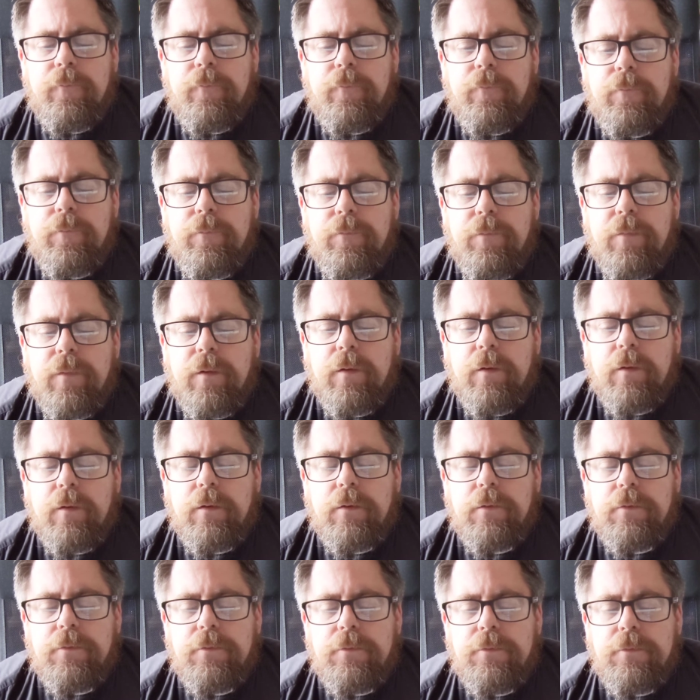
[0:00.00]

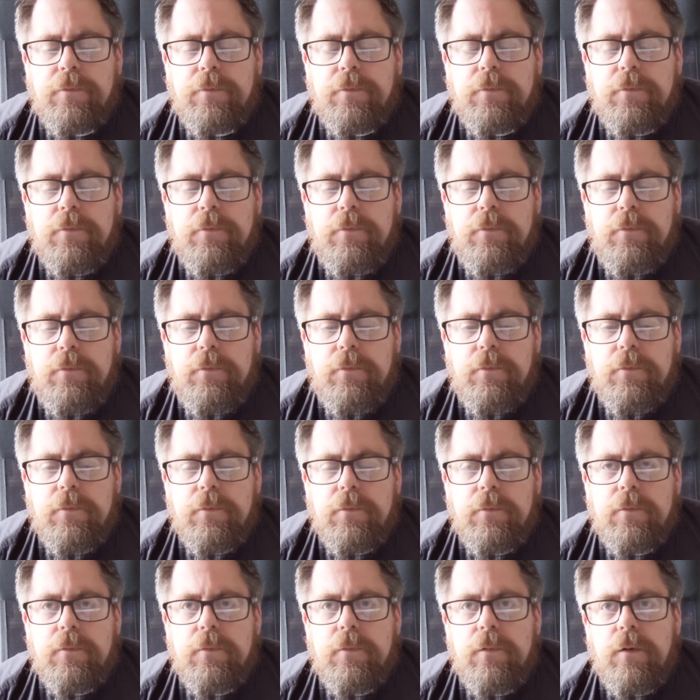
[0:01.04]

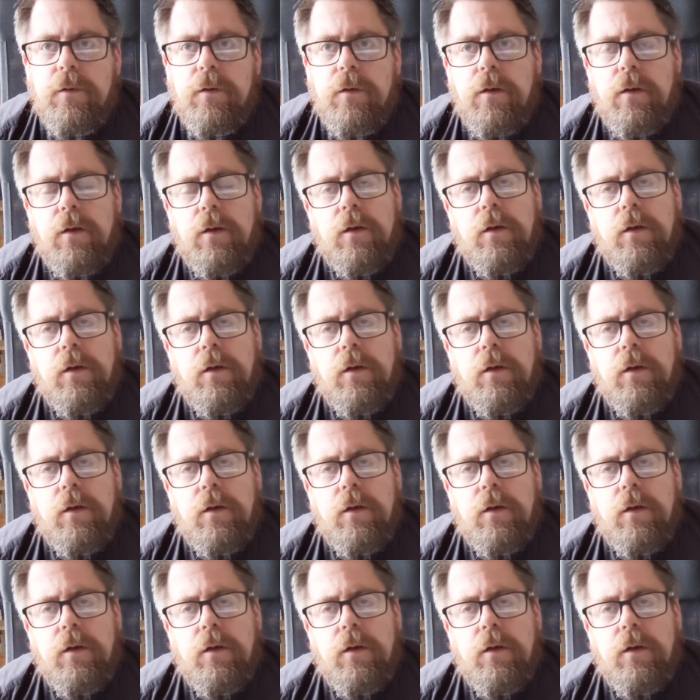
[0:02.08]
No one is speaking in this clip.